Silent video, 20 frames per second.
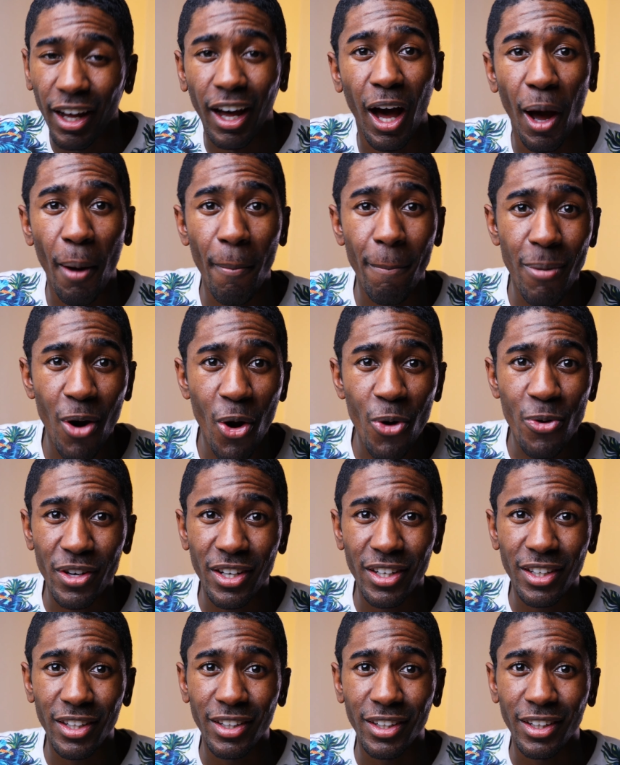I'm
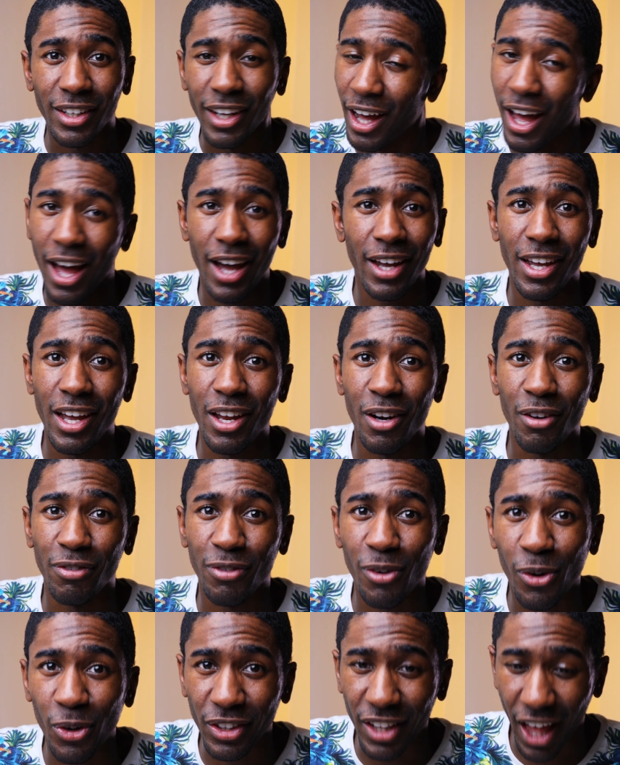broke. I can't
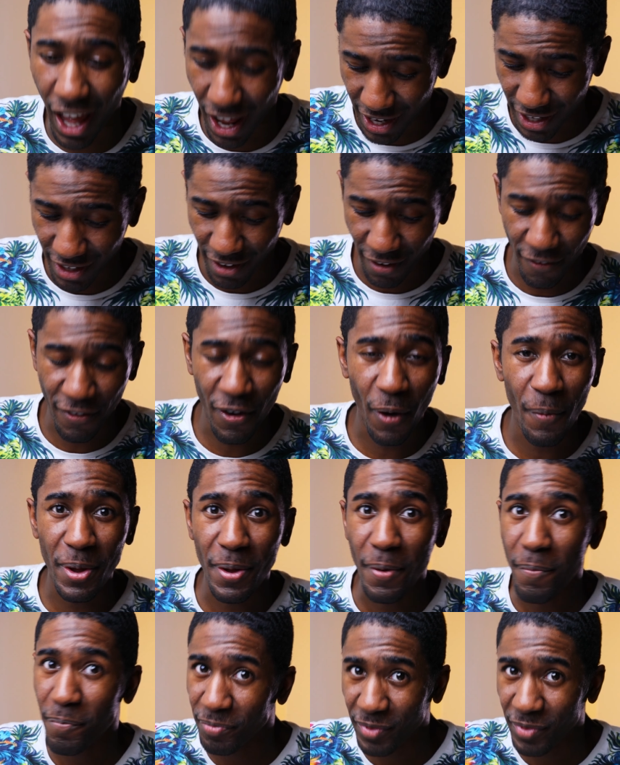afford that. You feel me?